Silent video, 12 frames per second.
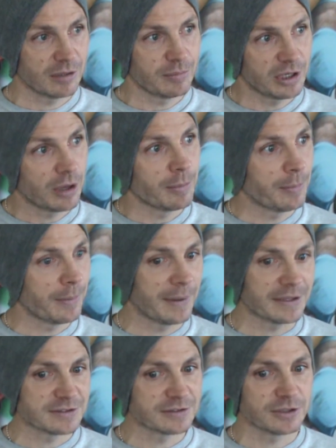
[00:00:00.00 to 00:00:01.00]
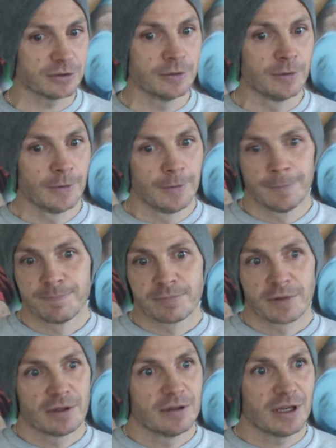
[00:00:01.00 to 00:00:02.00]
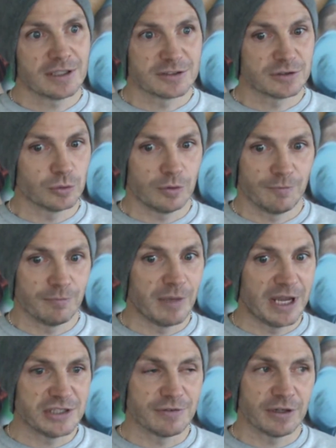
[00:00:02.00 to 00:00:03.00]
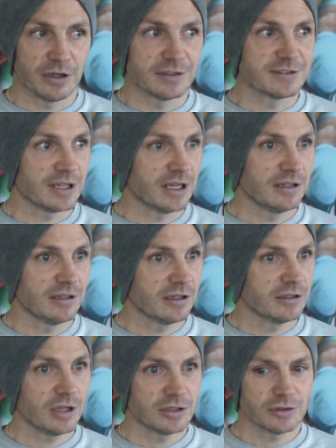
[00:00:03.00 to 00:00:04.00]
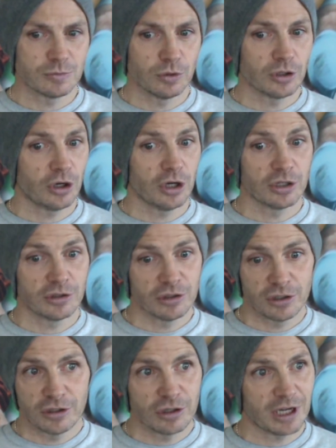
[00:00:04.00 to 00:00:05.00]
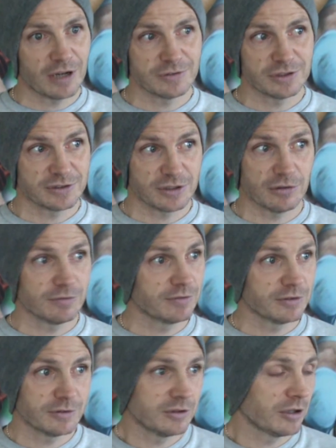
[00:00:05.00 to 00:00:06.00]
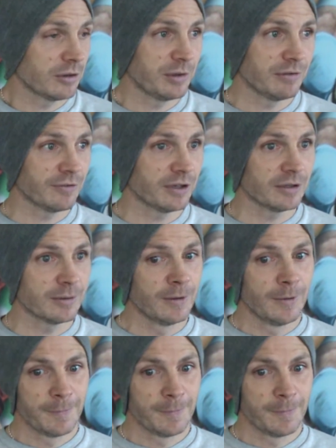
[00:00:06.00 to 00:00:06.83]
then become a bit better. So that's the sort of major thing I'd say. And just work hard. Look after yourself. This is another big thing.